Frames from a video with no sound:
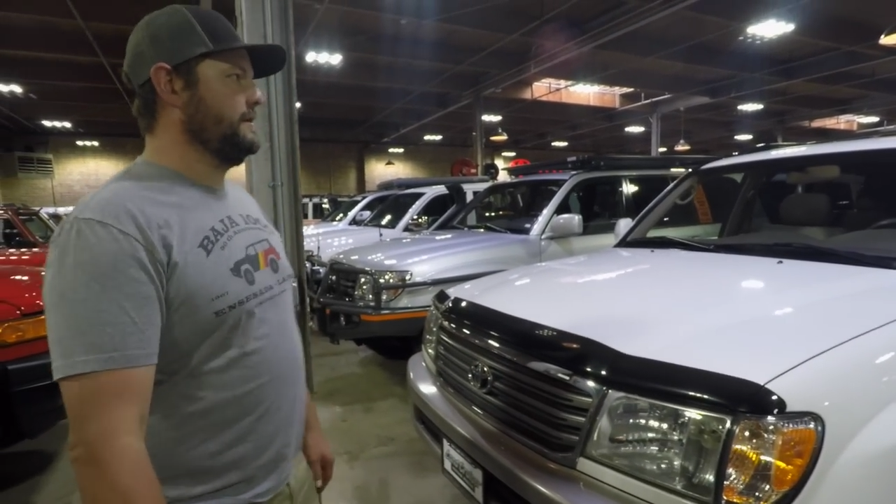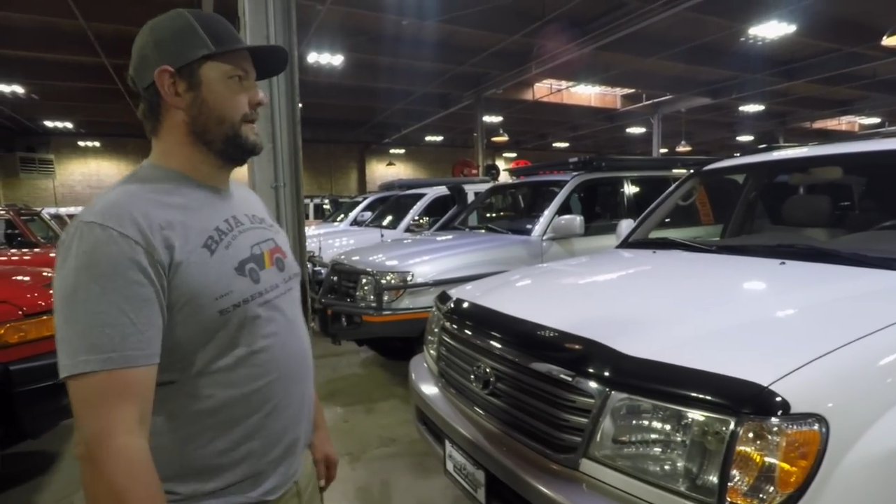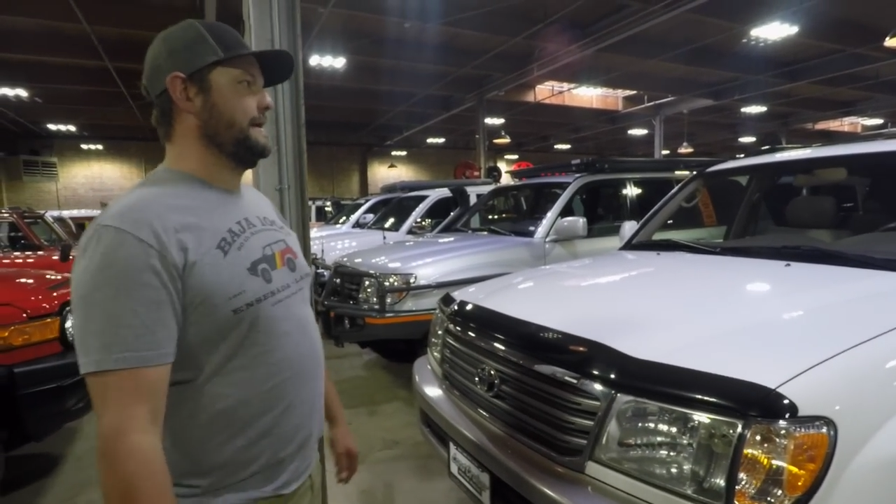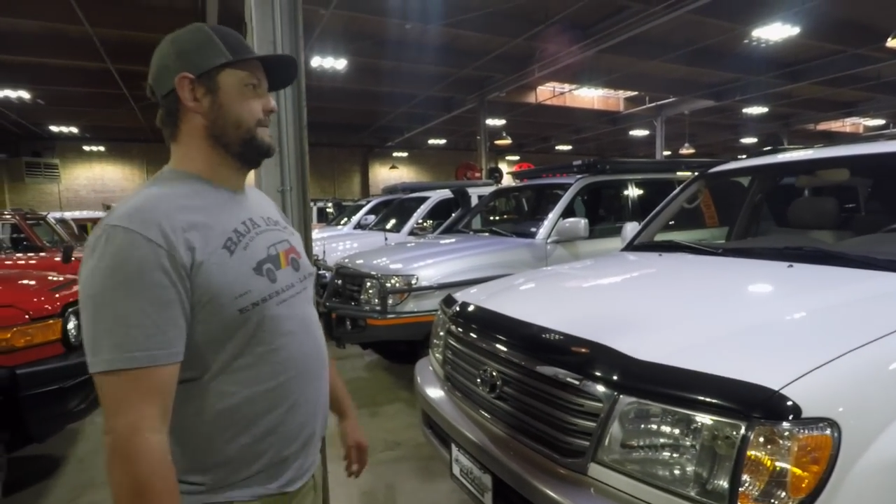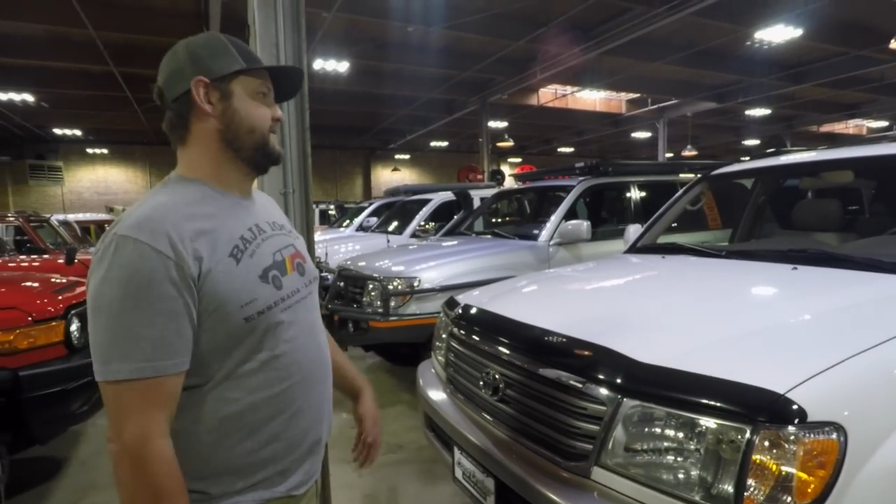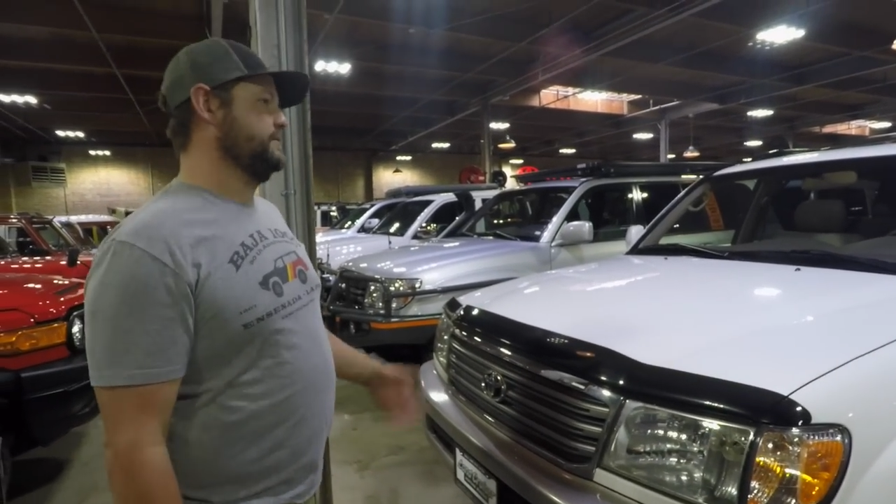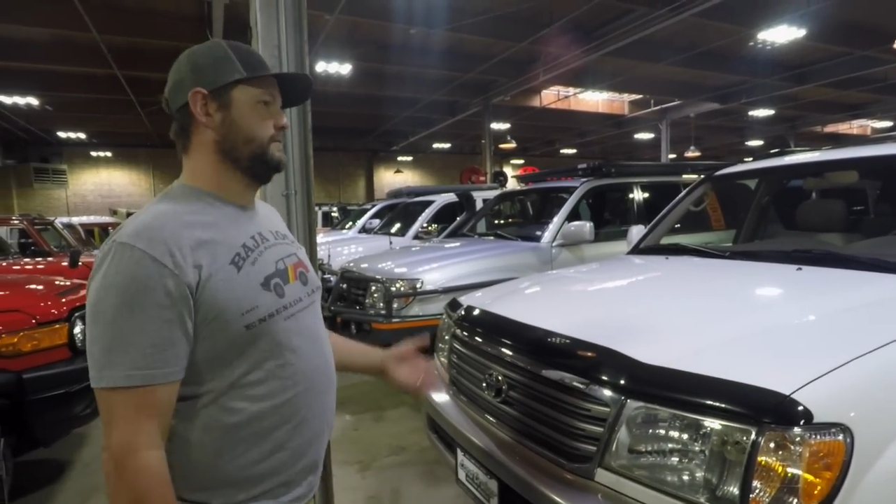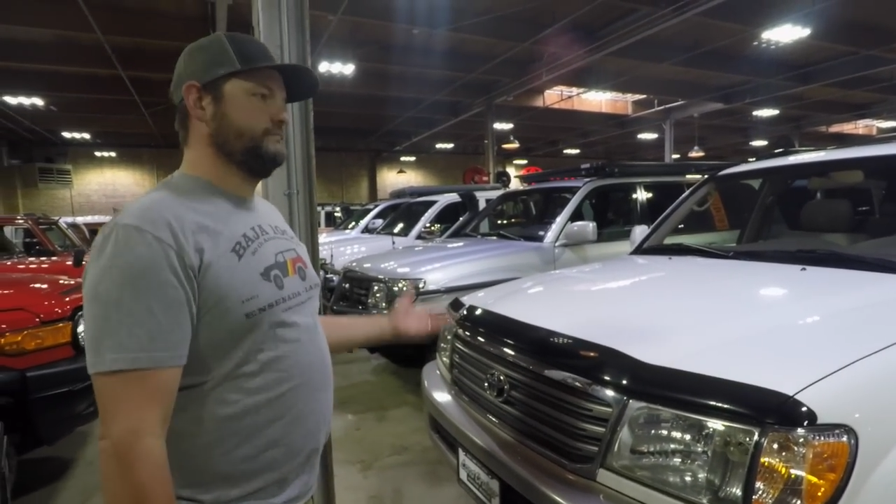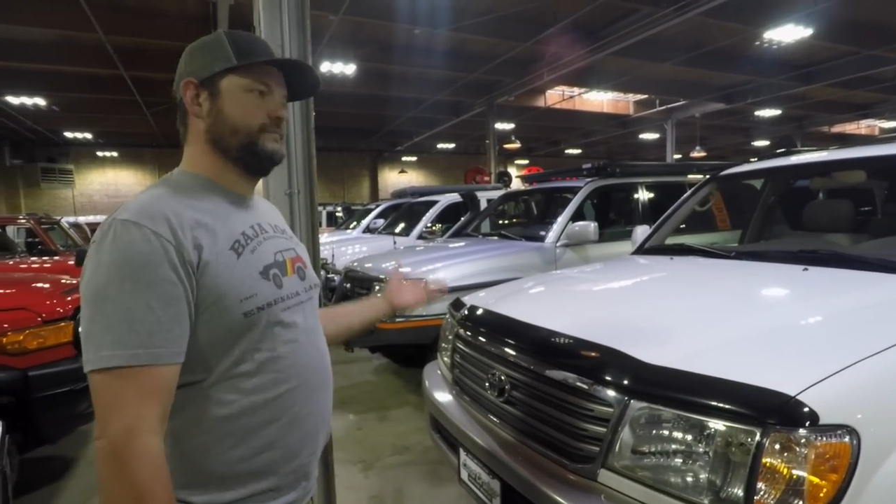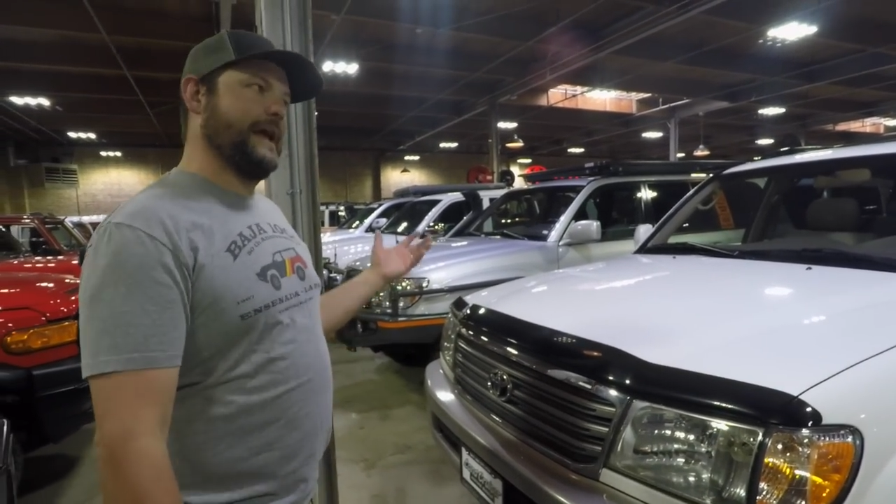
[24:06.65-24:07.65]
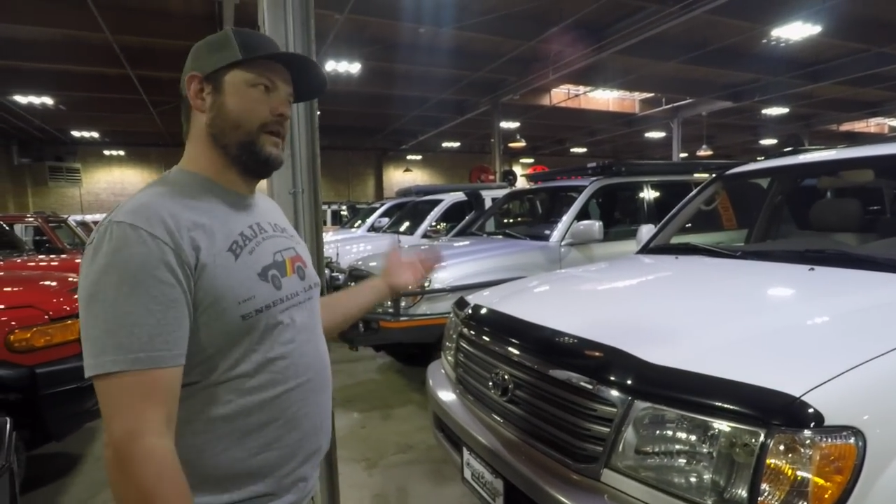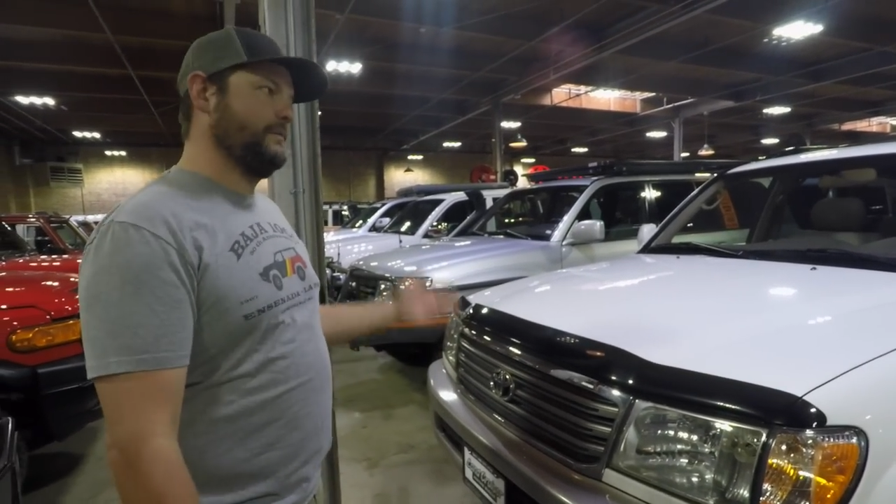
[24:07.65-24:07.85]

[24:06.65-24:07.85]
Uh, still now,